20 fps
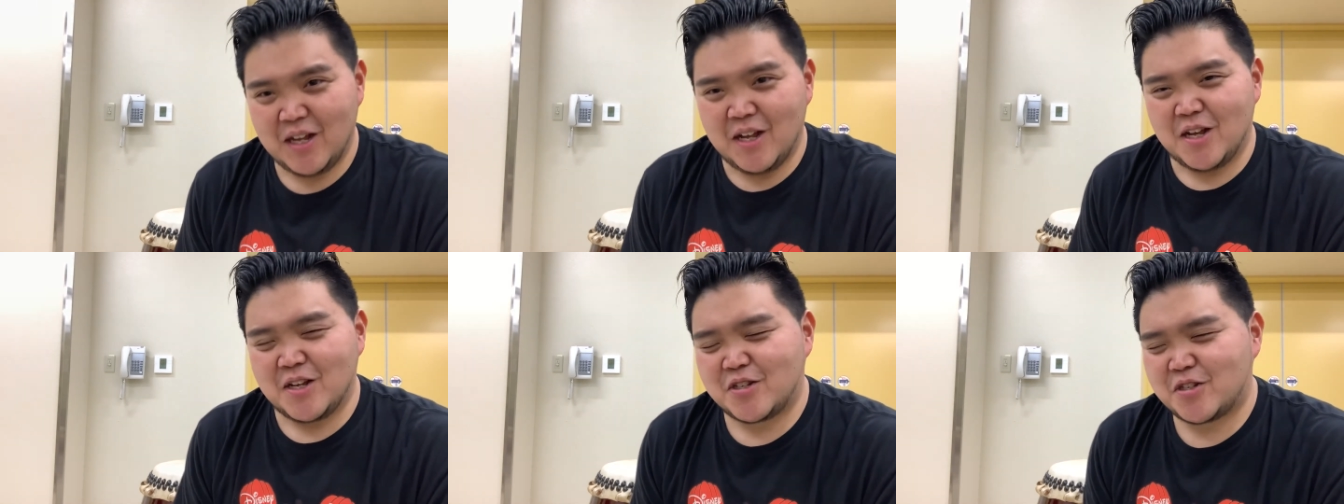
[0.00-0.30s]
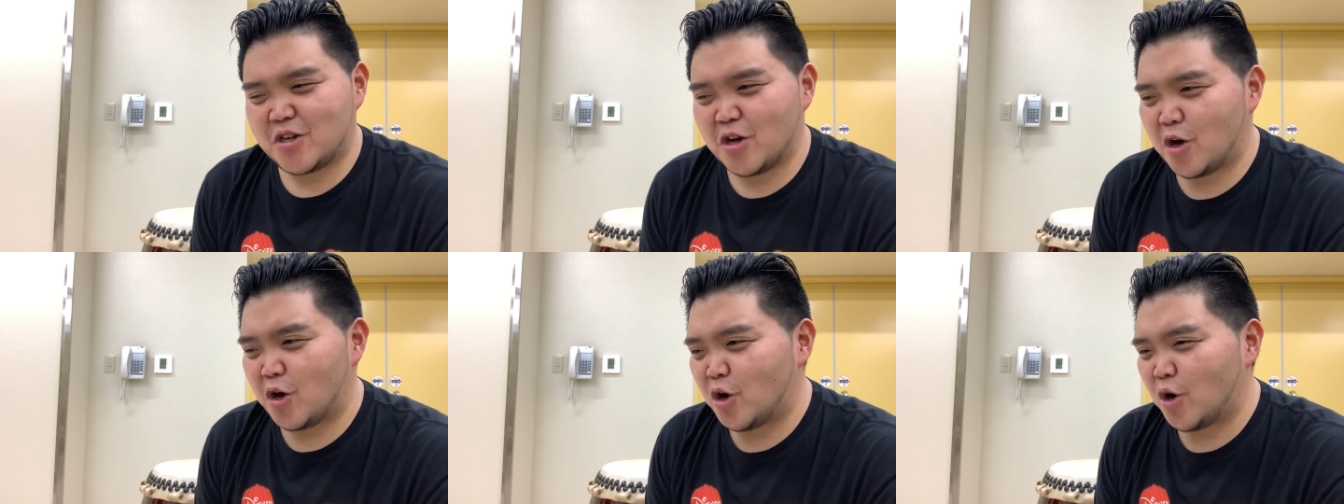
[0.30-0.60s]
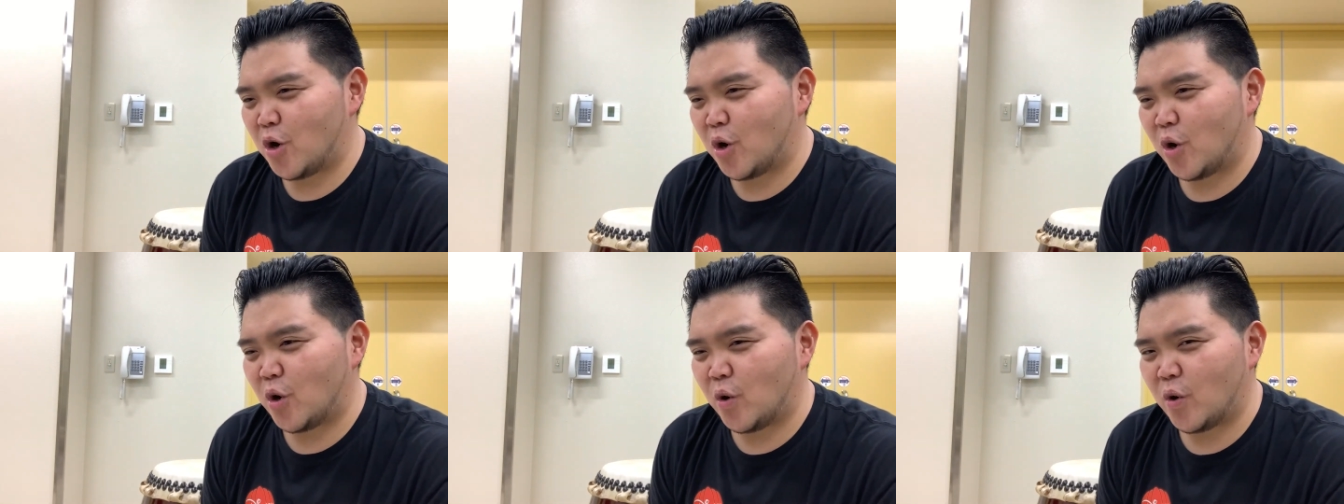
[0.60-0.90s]

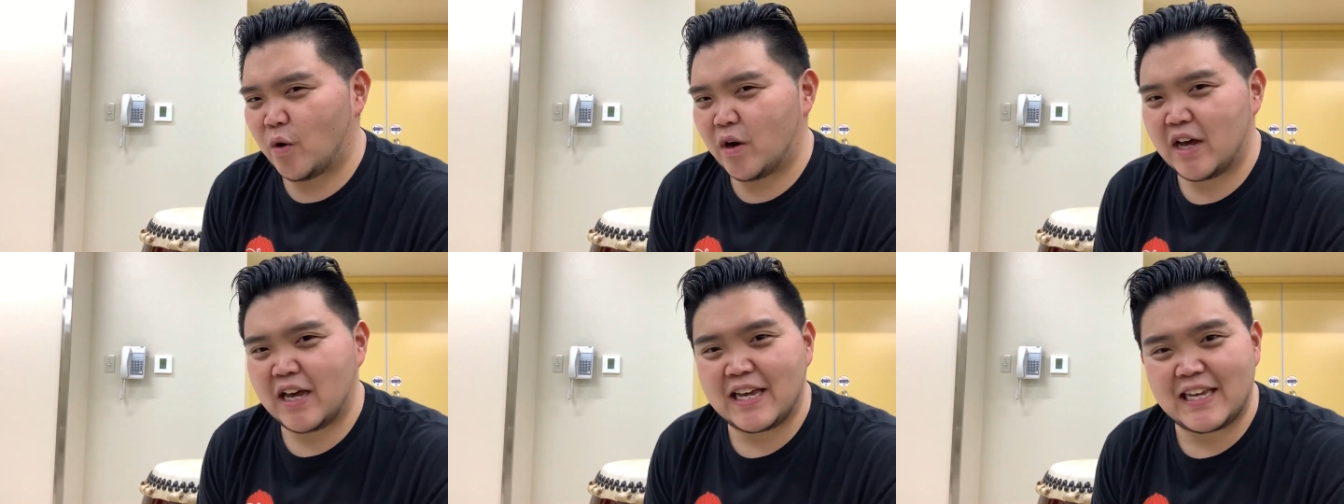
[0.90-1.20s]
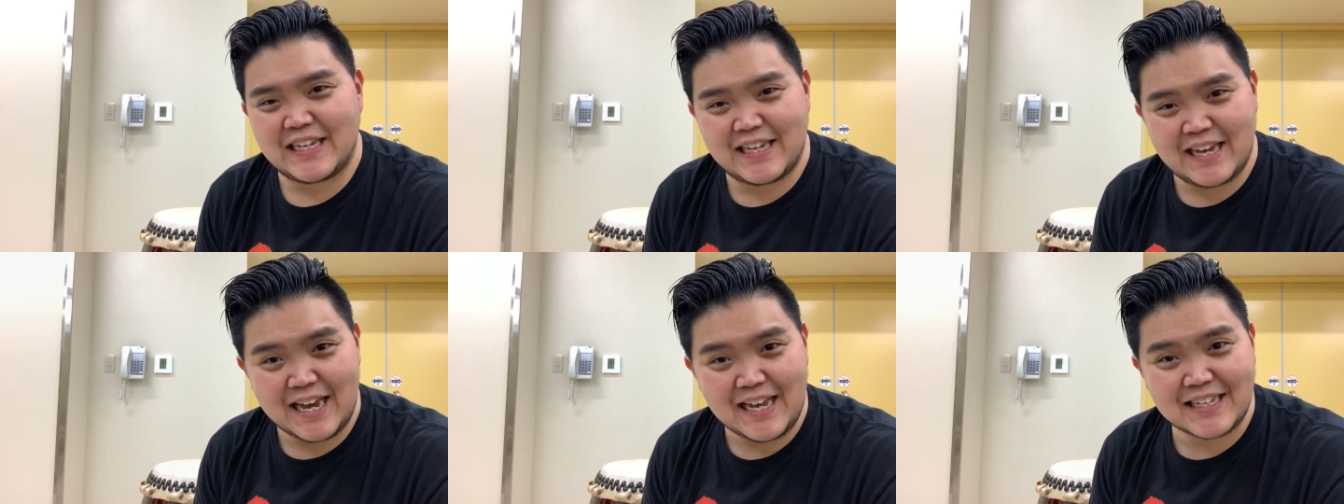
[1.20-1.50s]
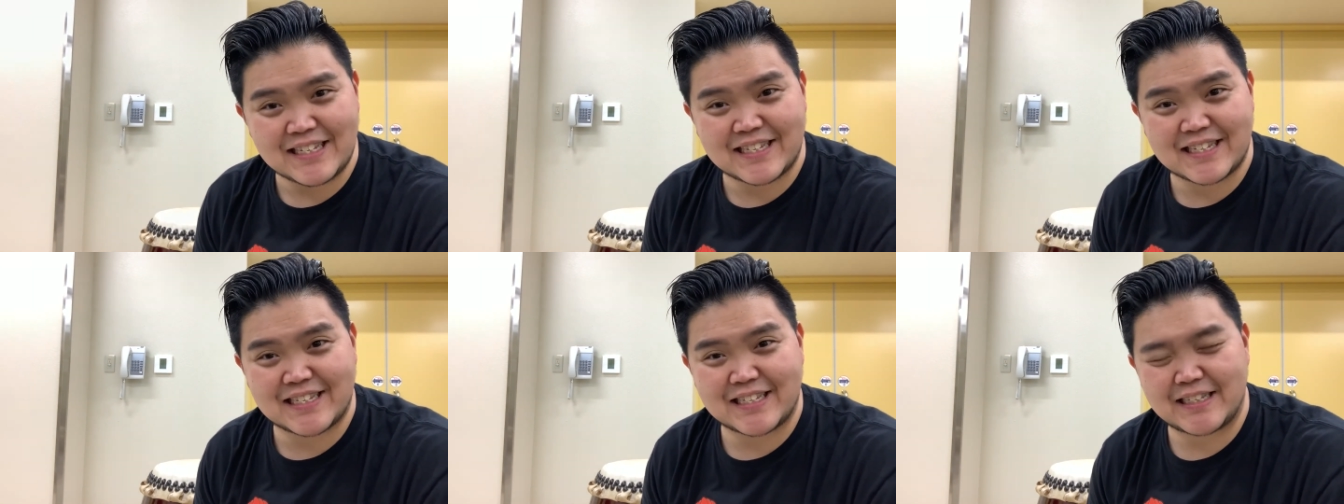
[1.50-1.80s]
So
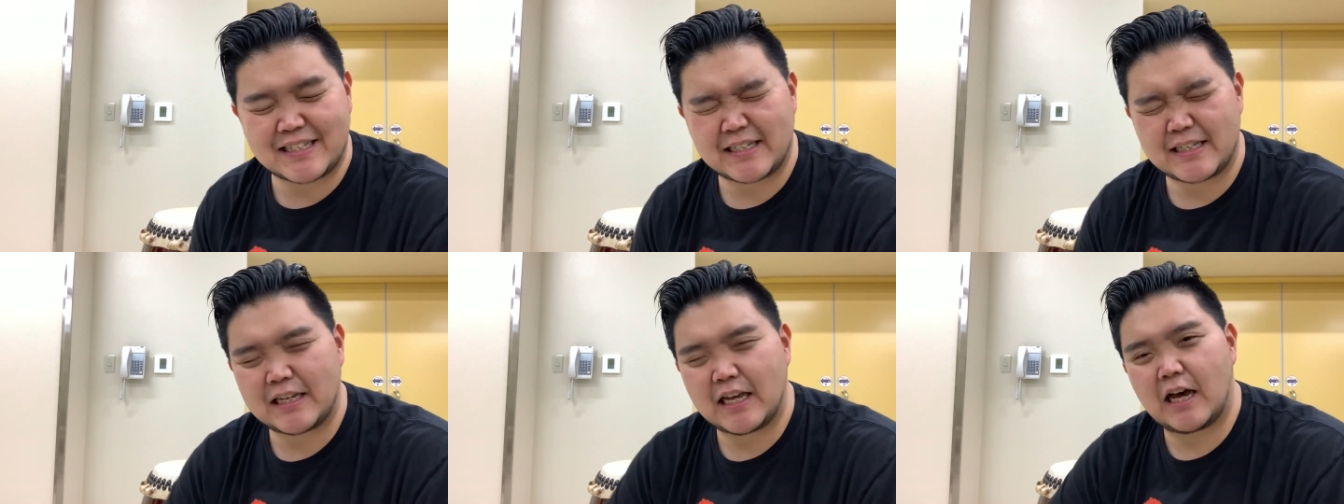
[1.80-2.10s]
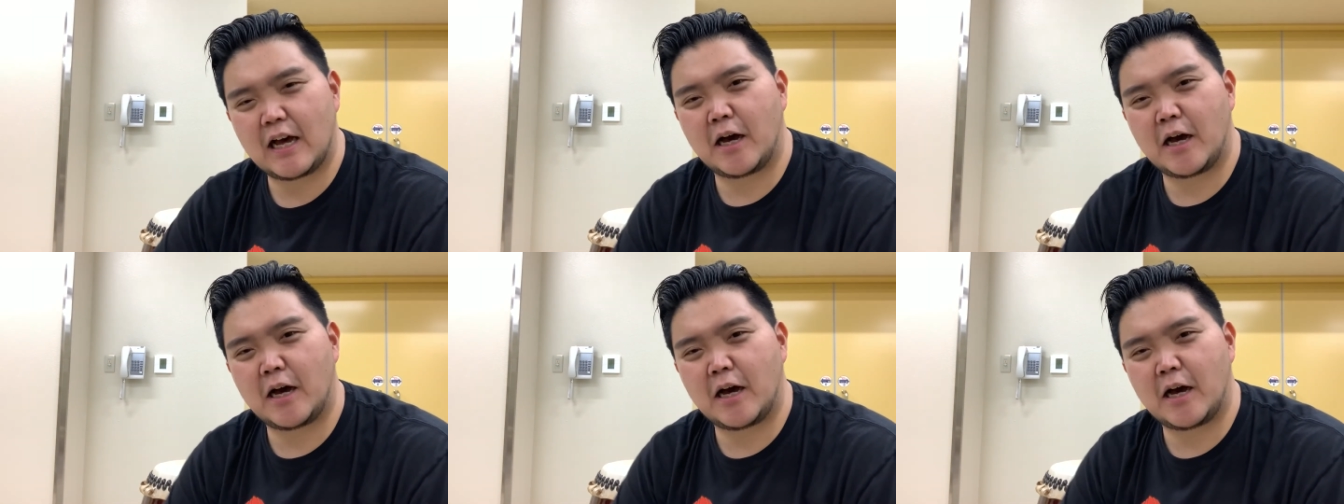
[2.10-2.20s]
yes,